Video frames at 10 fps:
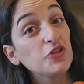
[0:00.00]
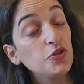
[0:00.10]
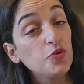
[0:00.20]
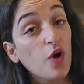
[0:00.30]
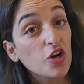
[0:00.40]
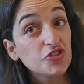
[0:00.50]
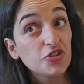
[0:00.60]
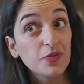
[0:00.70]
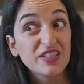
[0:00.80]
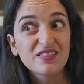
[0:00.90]
you are
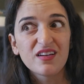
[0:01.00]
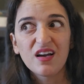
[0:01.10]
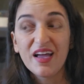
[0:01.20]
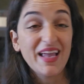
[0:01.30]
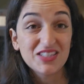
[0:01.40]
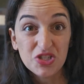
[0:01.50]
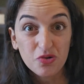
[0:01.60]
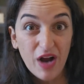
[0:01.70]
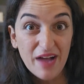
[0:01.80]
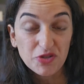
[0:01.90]
doing a
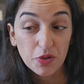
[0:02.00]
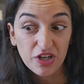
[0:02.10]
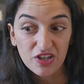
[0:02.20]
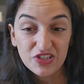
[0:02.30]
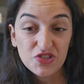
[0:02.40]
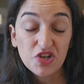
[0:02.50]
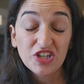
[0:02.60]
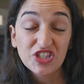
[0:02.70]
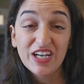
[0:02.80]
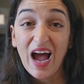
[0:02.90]
handicraft or an art
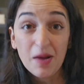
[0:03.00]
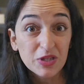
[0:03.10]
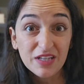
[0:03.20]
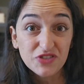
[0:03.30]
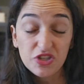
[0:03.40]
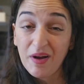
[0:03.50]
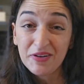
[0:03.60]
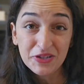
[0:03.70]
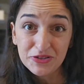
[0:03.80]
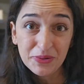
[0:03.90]
instruction, I would love to know how
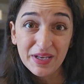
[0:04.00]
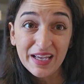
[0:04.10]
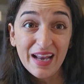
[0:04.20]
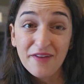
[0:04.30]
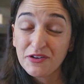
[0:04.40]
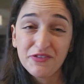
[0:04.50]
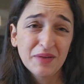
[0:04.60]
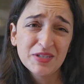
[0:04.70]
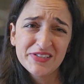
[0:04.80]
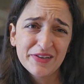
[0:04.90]
you're doing it. Every
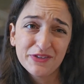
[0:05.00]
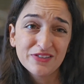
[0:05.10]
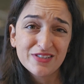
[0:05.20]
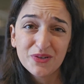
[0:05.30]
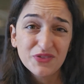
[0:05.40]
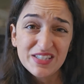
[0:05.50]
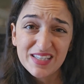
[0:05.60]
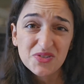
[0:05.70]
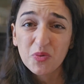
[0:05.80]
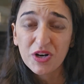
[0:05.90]
family's different. So if this
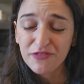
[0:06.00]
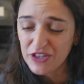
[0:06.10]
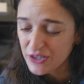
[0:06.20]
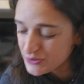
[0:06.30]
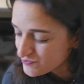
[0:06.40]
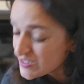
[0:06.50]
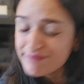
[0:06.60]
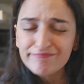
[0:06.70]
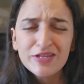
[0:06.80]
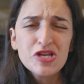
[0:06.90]
doesn't work for you,
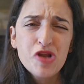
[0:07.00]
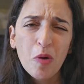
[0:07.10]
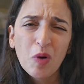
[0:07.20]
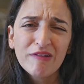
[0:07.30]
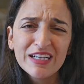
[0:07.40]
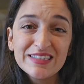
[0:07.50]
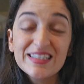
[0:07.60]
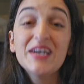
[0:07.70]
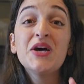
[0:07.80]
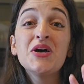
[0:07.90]
no worries.
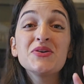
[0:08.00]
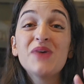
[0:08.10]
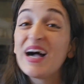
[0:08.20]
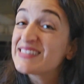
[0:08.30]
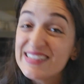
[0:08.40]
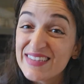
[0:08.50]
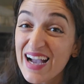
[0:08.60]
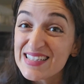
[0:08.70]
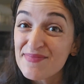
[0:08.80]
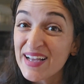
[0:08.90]
I'll see you
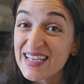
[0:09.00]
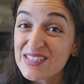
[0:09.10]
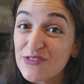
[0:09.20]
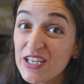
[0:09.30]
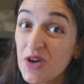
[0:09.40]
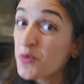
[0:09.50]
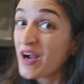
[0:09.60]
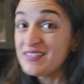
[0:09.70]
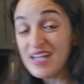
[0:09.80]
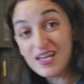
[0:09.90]
guys in my next video where
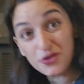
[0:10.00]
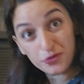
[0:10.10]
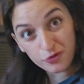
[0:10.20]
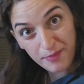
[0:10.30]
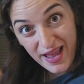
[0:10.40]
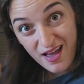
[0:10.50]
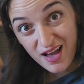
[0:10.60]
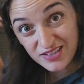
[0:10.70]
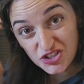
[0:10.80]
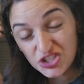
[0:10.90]
I take you through my
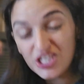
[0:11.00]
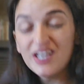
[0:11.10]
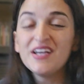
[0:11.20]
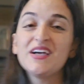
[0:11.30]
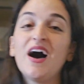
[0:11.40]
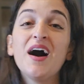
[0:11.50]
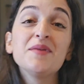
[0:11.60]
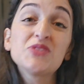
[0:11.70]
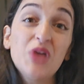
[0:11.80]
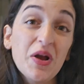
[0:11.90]
hutch.
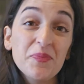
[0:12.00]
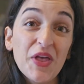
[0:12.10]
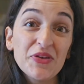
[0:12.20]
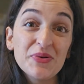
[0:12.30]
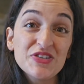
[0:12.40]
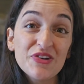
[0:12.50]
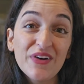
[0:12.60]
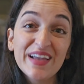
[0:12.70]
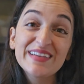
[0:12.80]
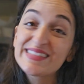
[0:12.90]
So I hope that you
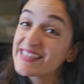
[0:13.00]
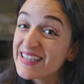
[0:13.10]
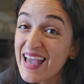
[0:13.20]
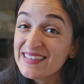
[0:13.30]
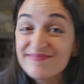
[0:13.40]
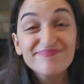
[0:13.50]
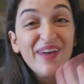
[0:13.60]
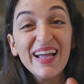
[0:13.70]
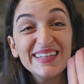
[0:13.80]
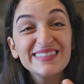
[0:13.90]
enjoy. See you then. Bye.